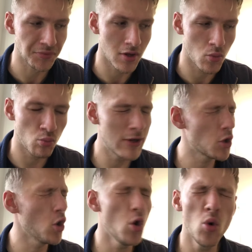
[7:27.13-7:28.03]
we
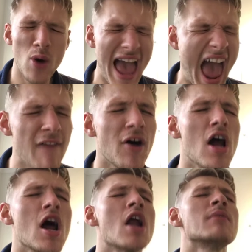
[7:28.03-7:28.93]
all have
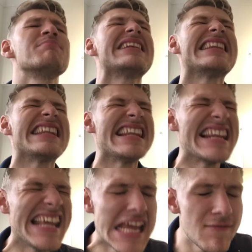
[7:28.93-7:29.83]

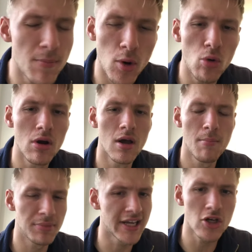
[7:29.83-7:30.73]
unbelievable
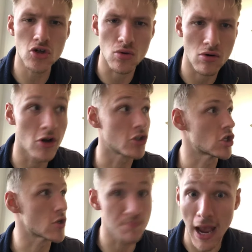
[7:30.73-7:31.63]
potential,
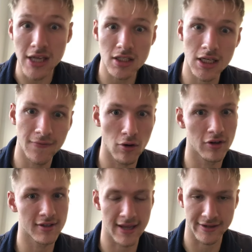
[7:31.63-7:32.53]
especially if you're
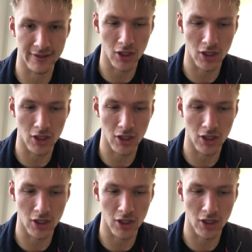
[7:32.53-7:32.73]
dyslexic.